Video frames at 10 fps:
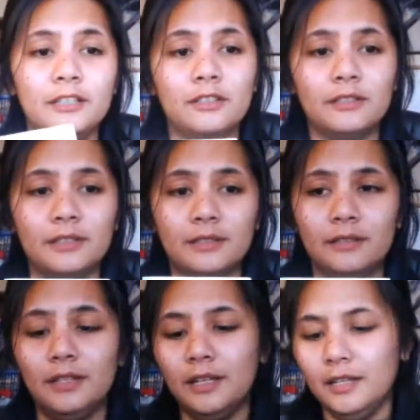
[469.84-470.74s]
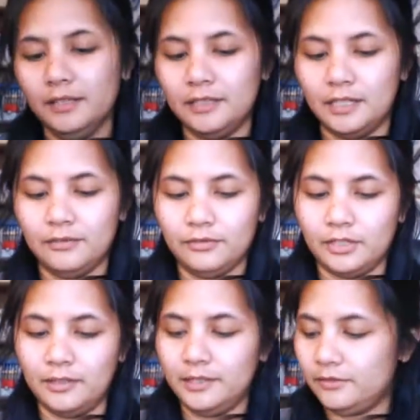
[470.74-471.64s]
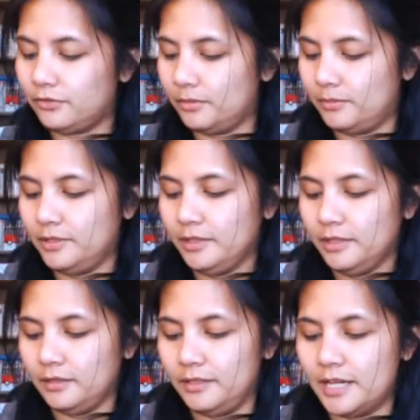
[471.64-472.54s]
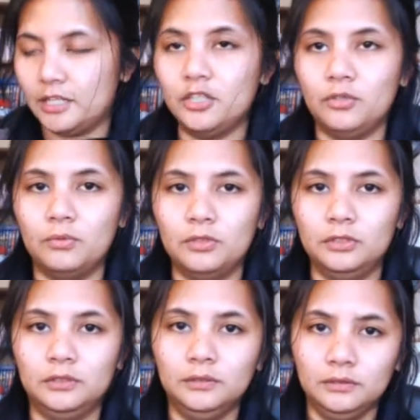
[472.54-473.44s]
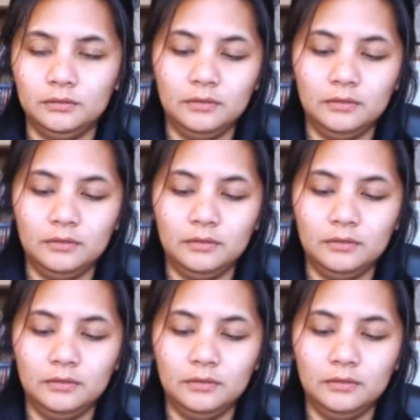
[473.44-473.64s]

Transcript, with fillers: stickers and stuff. Uh, that's from the actual